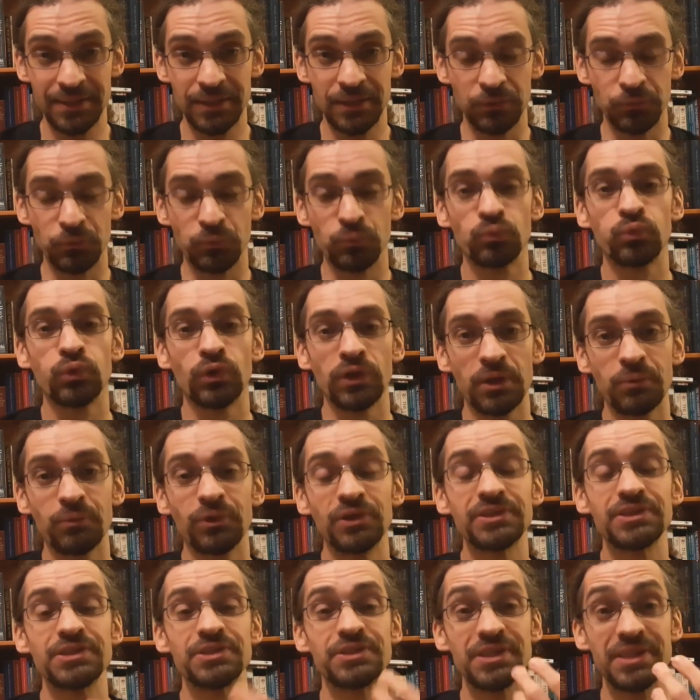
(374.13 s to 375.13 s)
and what I
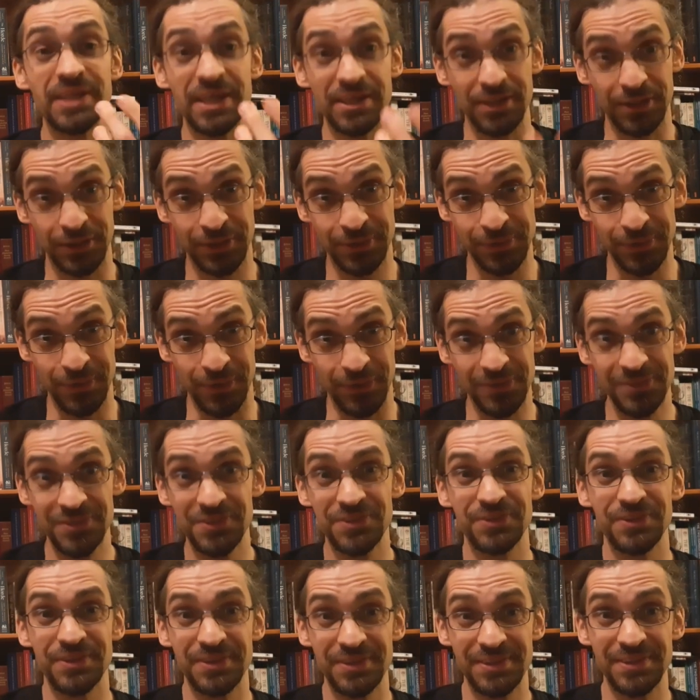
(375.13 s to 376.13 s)
wanted to get
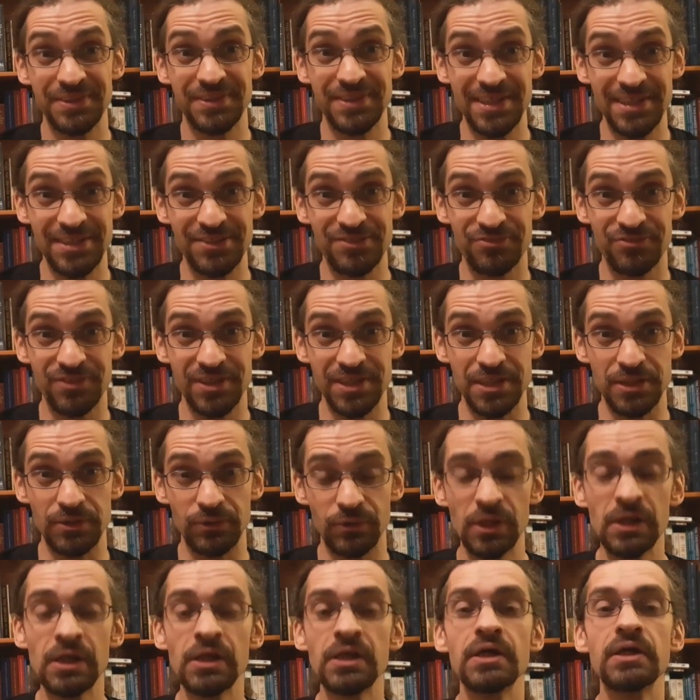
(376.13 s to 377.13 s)
across in today's video.